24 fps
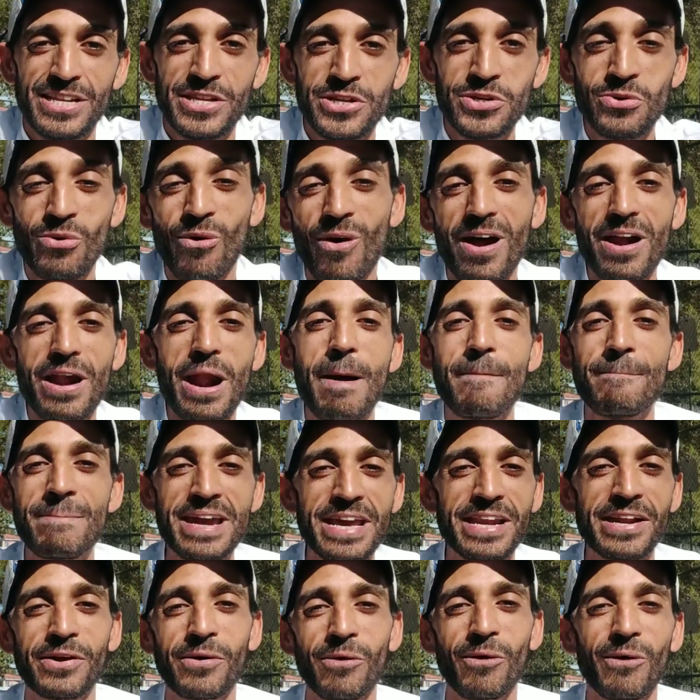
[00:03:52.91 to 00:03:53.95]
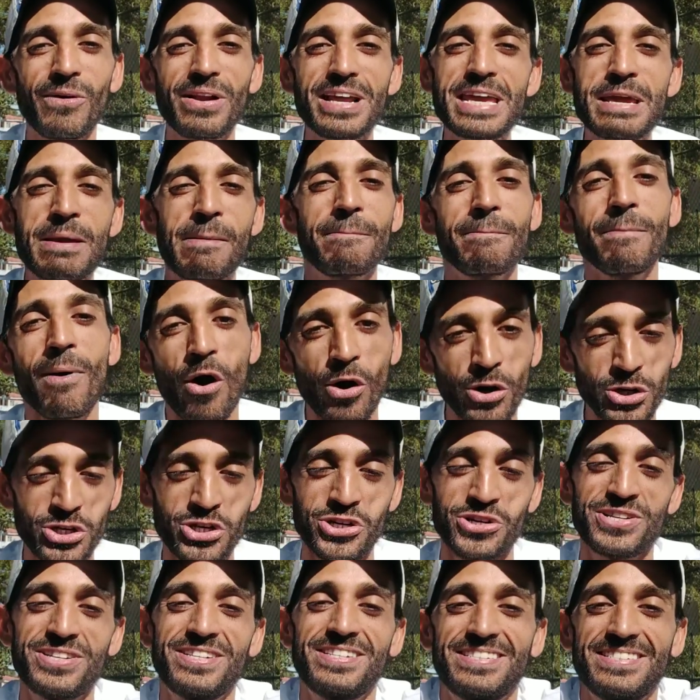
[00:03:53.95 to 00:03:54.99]
You are a miracle in
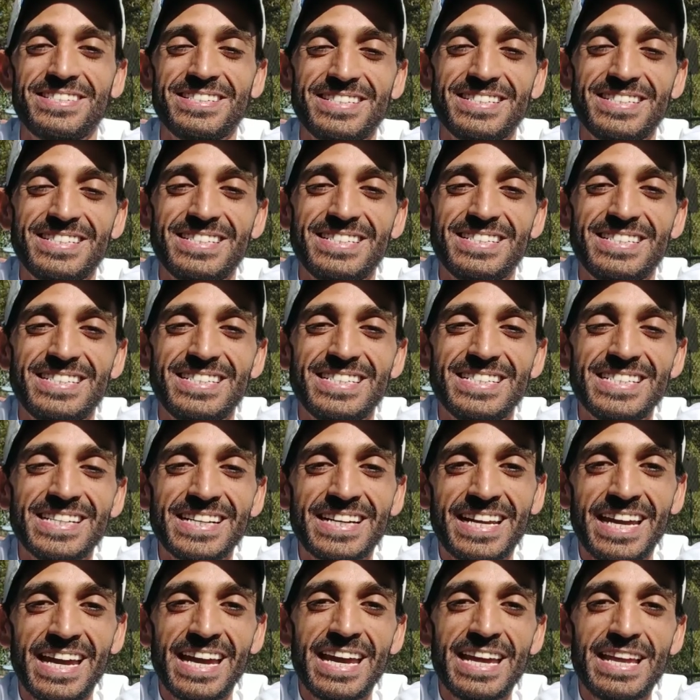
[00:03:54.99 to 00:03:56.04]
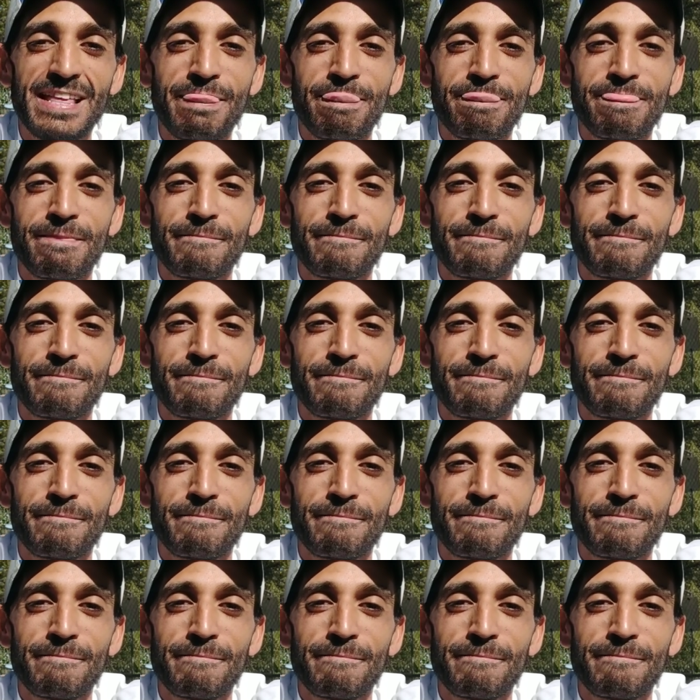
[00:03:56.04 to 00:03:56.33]
motion, okay?